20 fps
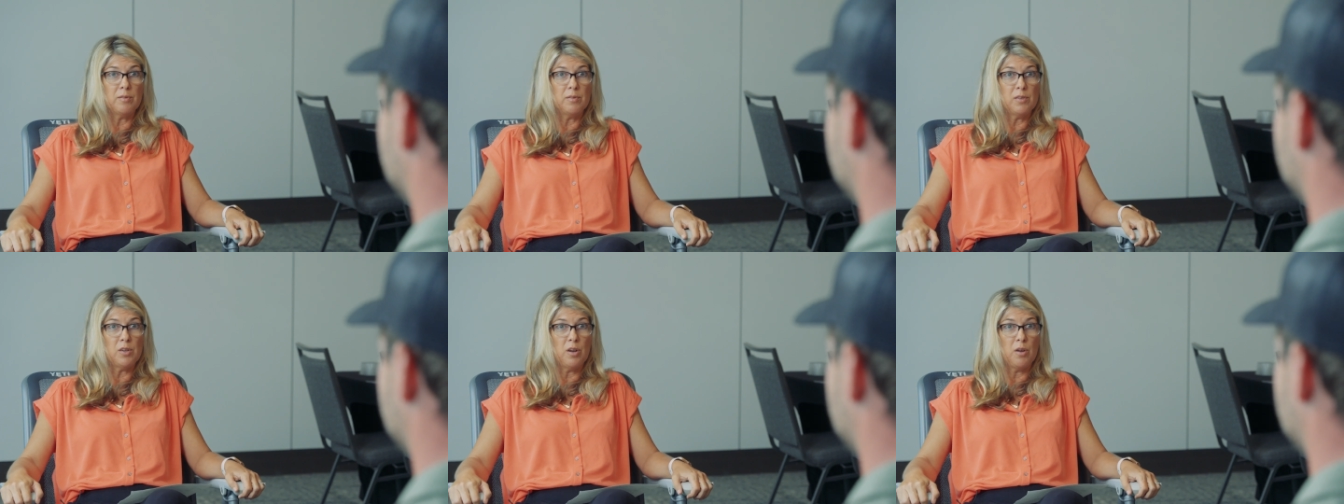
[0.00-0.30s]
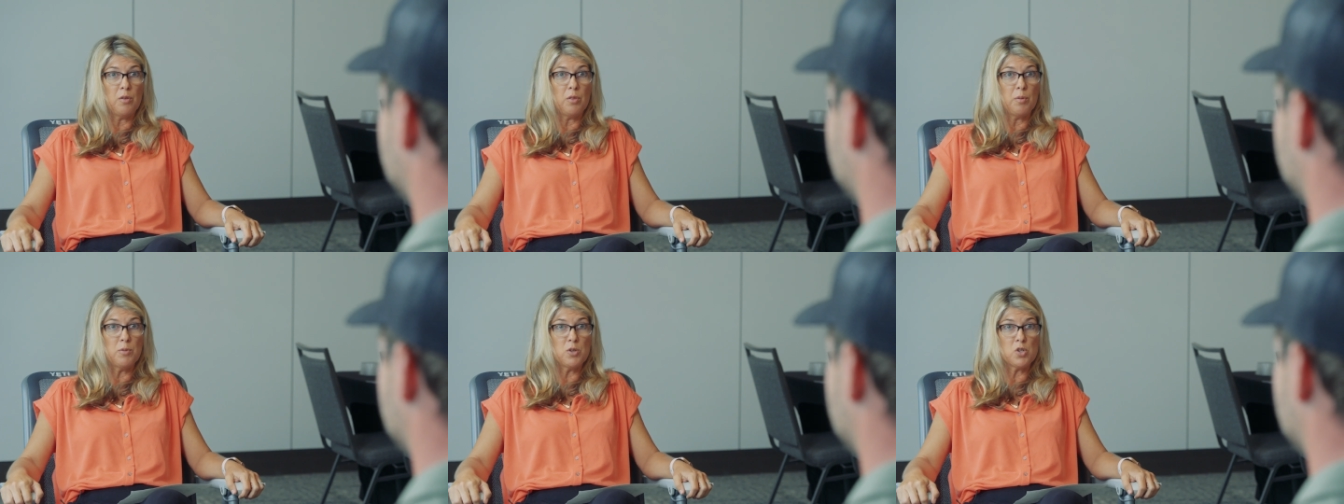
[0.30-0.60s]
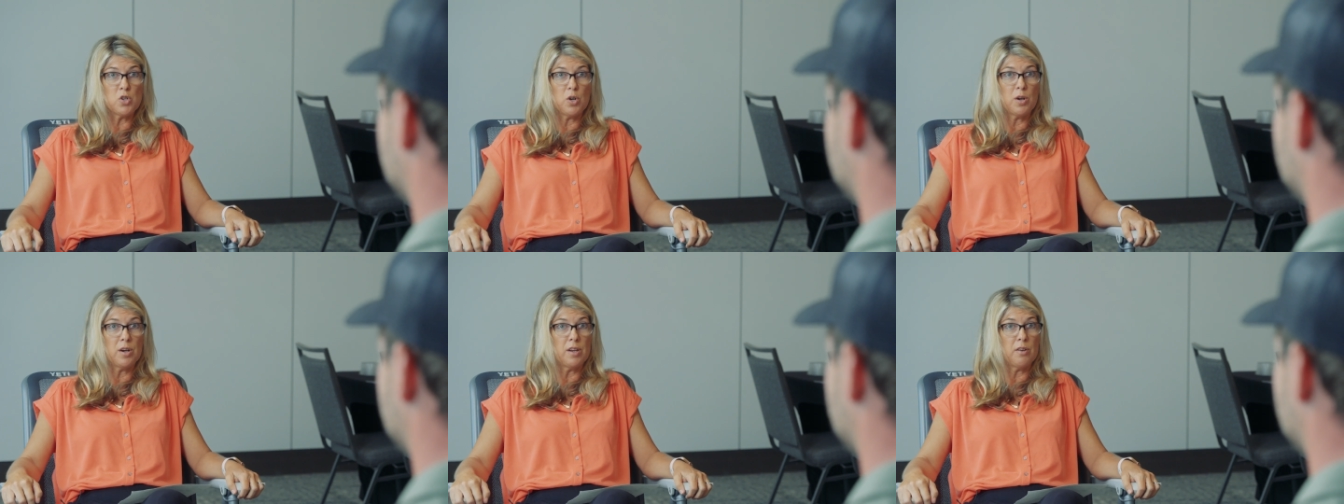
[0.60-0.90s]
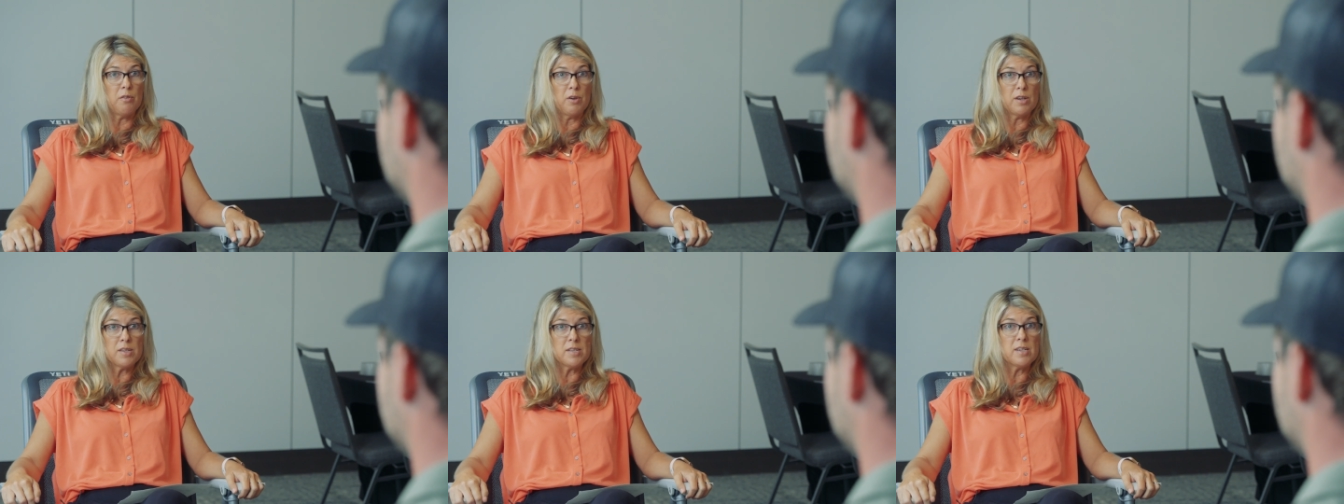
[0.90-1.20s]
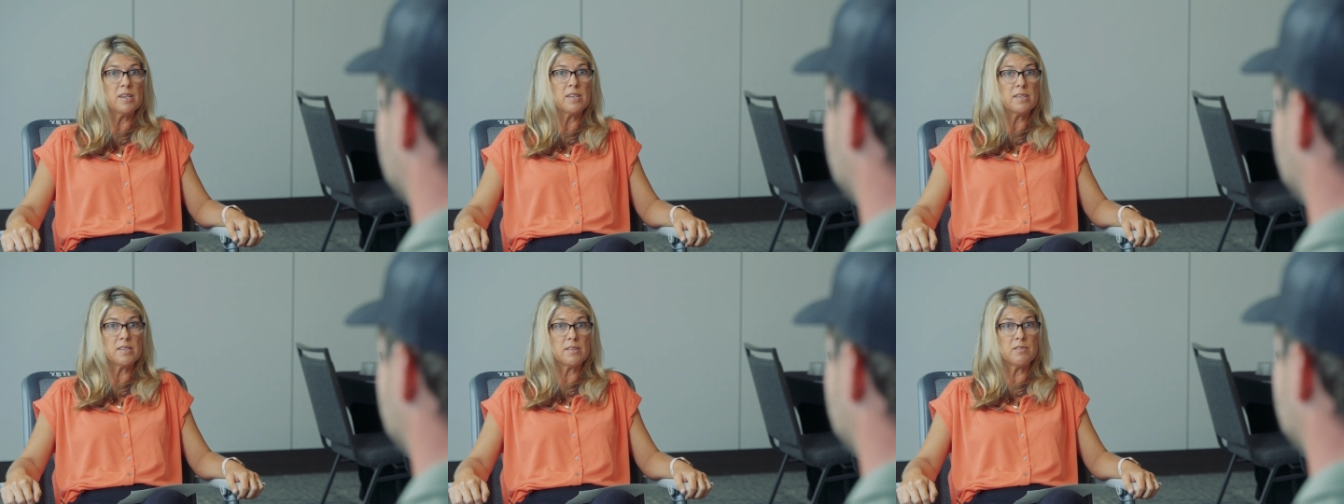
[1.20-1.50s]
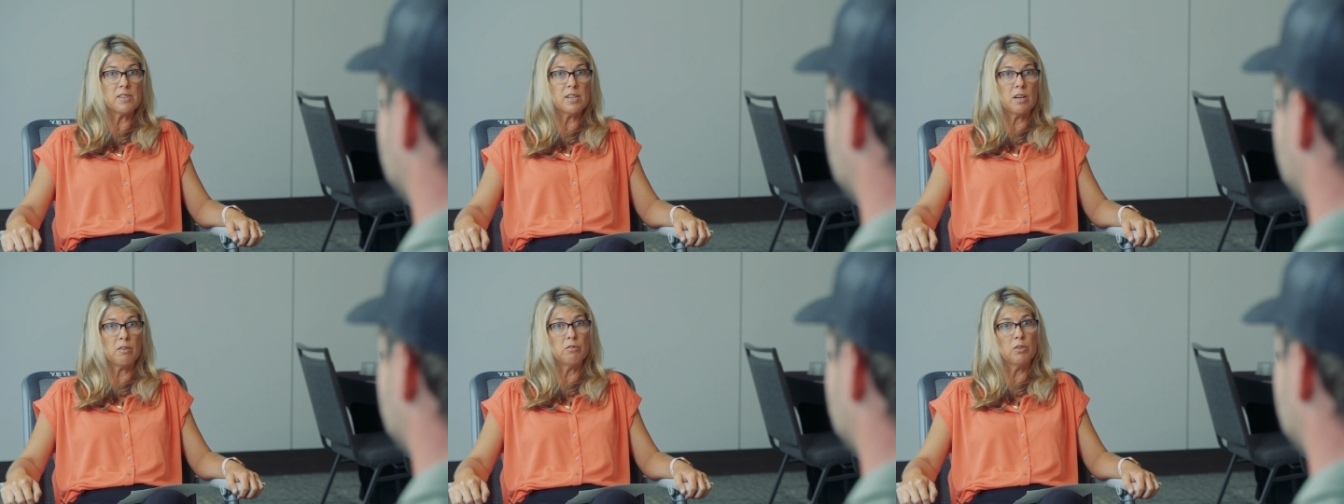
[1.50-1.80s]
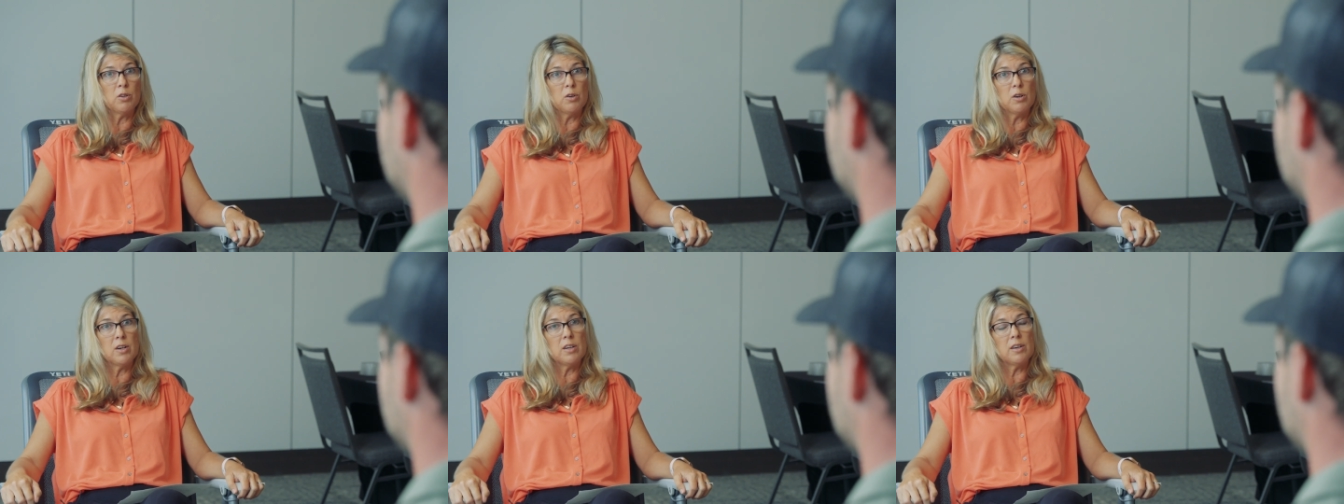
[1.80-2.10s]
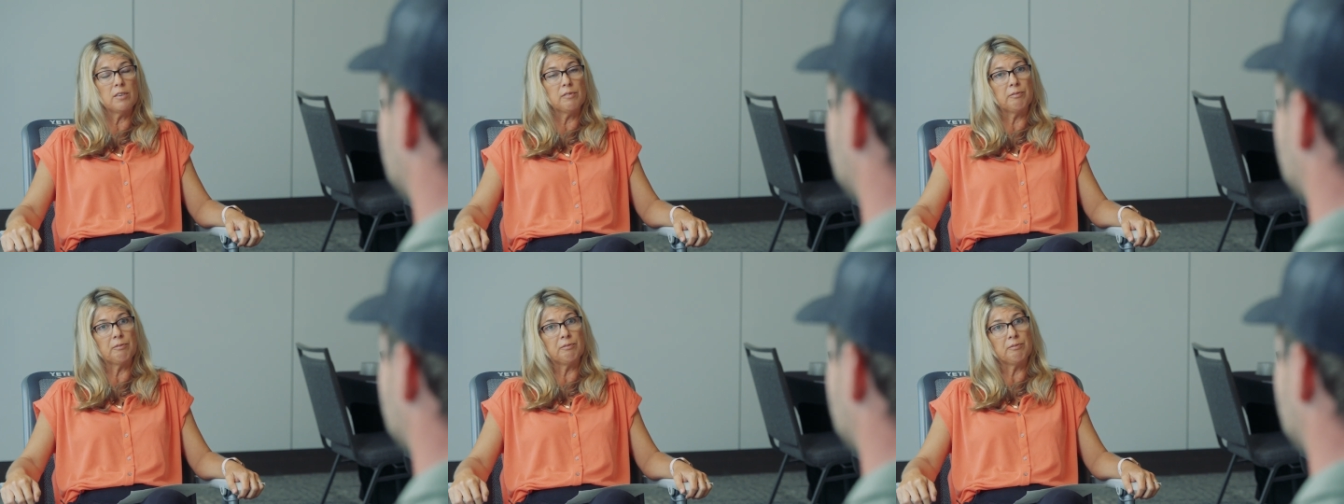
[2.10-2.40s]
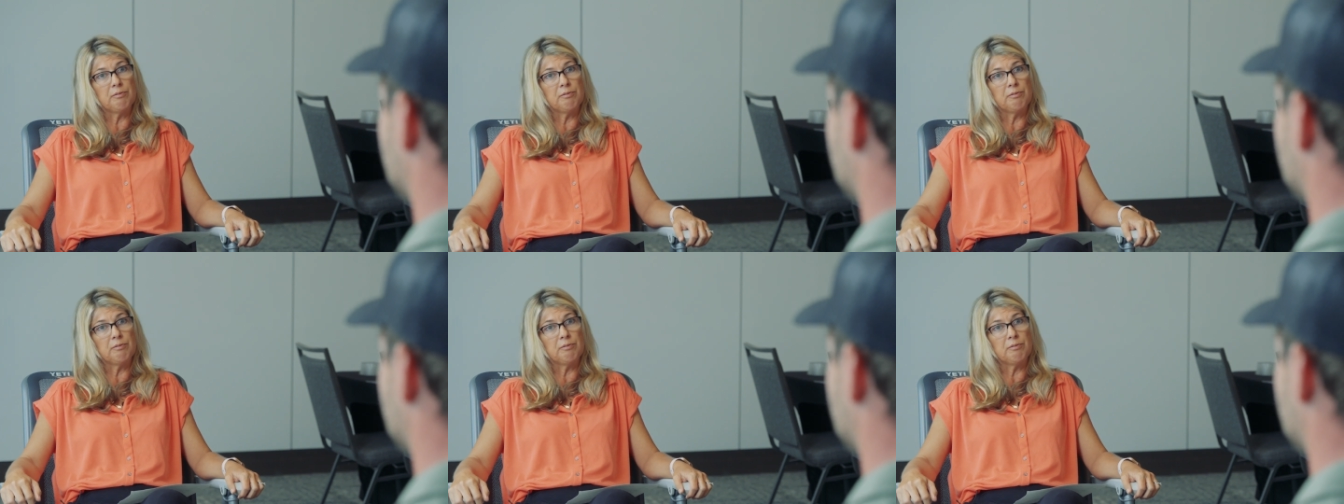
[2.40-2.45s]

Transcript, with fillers: you know, the majority of residents of South Florida.